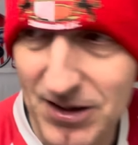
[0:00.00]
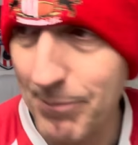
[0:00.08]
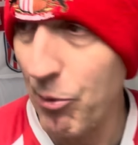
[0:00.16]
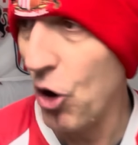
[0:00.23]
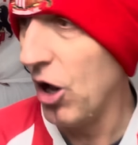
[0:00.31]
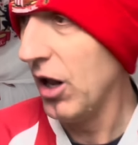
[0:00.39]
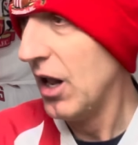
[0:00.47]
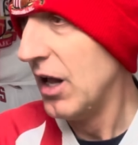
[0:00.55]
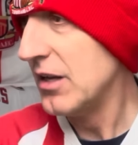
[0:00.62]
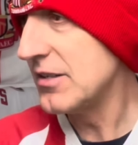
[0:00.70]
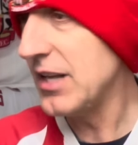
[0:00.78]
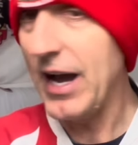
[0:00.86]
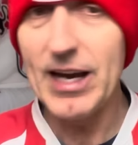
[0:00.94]
the ball
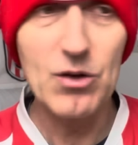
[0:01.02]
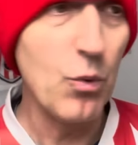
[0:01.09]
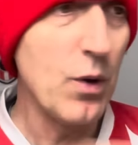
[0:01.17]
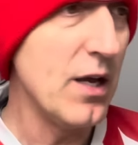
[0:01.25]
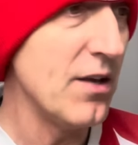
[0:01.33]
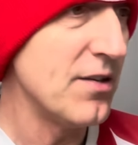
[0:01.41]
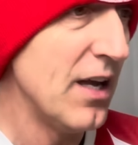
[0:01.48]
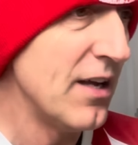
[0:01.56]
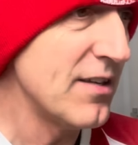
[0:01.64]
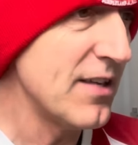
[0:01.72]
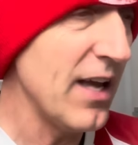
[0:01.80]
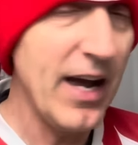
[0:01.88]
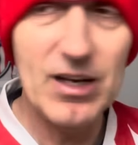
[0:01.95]
sideways.
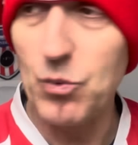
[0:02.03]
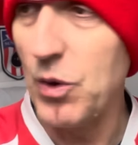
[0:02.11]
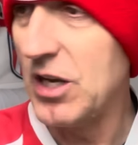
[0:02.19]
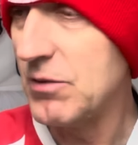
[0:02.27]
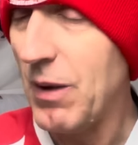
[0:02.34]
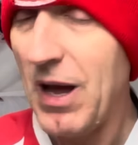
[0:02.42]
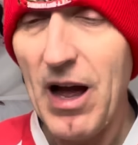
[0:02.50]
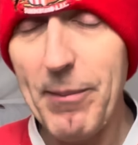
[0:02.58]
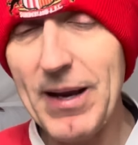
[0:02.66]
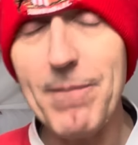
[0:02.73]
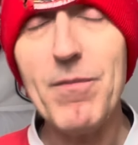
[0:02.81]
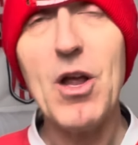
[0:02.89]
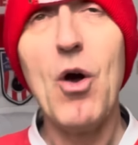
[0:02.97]
I mean,